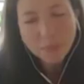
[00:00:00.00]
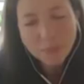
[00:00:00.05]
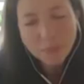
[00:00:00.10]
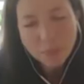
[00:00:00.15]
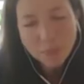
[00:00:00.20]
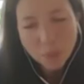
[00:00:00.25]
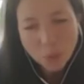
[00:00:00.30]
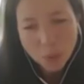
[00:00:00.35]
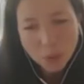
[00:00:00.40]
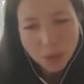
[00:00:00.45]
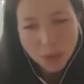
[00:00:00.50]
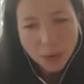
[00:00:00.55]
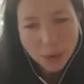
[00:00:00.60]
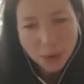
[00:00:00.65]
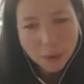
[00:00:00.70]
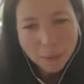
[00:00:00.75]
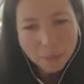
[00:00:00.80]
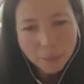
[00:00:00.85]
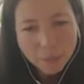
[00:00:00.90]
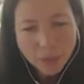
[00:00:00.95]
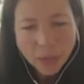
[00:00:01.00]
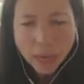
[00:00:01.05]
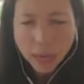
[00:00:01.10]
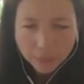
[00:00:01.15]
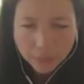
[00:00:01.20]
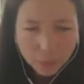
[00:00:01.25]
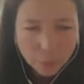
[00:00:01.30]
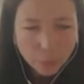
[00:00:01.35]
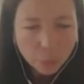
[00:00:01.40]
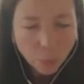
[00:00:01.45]
for I
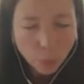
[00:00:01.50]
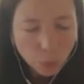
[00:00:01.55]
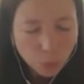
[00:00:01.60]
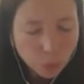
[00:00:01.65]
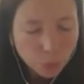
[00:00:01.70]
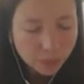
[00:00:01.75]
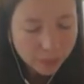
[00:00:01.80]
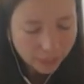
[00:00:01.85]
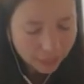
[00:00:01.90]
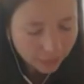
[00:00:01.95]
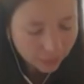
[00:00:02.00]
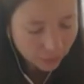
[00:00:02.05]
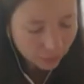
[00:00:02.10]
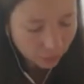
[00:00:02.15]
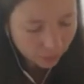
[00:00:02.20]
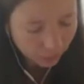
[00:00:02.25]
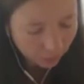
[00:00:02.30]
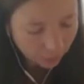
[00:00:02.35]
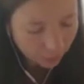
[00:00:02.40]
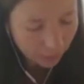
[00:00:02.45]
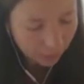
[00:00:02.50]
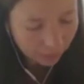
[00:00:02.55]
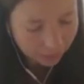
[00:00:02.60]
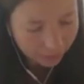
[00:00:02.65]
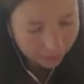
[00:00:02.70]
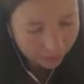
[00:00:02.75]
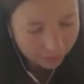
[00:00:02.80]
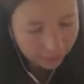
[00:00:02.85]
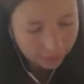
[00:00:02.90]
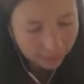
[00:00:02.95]
think both presenters and
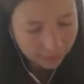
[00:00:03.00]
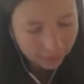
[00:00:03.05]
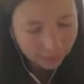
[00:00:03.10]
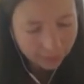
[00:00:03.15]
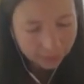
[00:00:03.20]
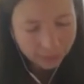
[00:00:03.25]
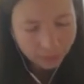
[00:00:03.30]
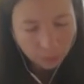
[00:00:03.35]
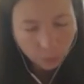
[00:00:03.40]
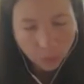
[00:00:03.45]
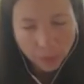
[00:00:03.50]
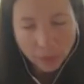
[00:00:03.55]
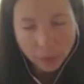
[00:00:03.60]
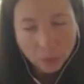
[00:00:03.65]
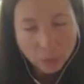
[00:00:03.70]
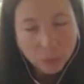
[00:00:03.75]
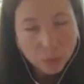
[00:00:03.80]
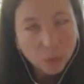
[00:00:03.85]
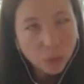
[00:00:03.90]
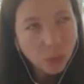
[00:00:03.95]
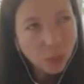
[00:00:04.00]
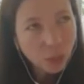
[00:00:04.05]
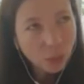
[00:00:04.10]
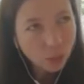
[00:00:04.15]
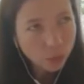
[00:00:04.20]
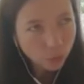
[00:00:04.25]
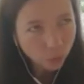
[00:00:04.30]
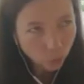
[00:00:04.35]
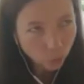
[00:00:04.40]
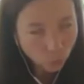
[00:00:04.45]
panelists, and it's around
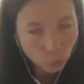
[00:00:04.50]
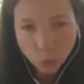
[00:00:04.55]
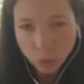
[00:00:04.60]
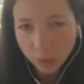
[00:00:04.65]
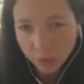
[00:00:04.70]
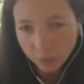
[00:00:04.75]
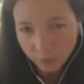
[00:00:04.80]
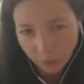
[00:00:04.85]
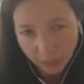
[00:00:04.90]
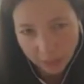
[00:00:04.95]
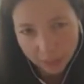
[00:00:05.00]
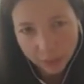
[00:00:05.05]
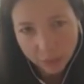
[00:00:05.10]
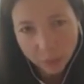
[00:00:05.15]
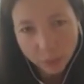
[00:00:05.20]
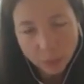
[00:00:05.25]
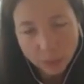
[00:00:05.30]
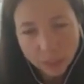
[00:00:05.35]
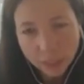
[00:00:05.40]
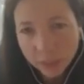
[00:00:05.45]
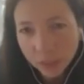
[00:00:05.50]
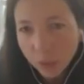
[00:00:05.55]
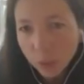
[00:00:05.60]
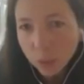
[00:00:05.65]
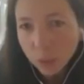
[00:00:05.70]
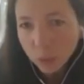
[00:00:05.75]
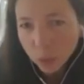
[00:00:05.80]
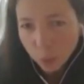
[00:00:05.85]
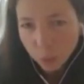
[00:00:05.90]
social value. And I know